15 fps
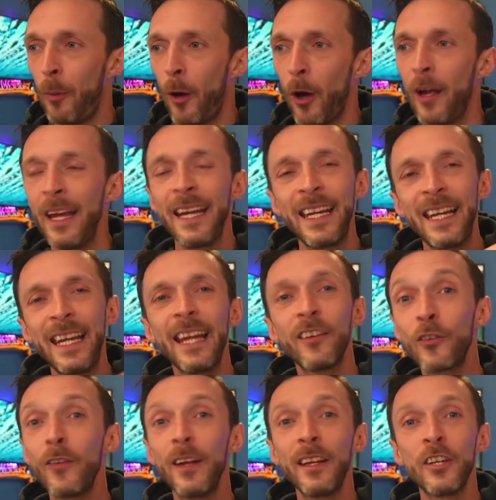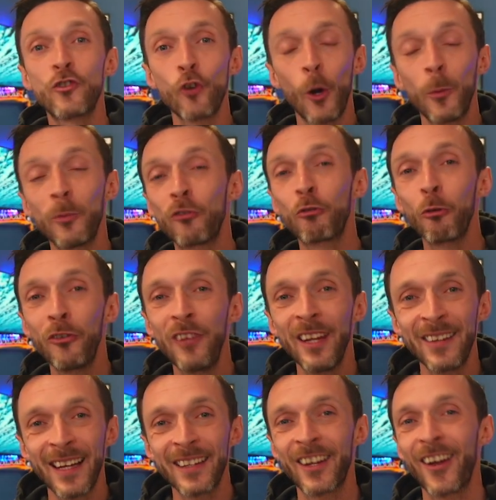But he has already dropped
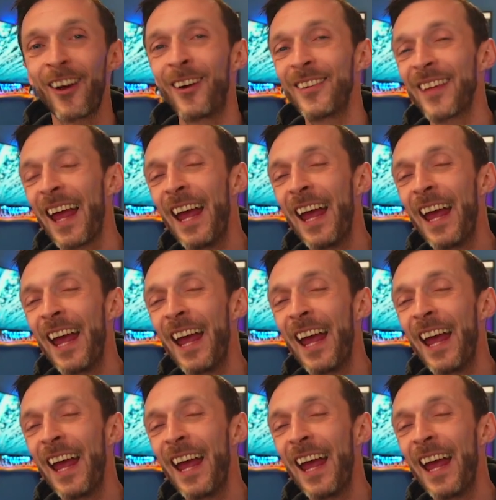Sociedad cards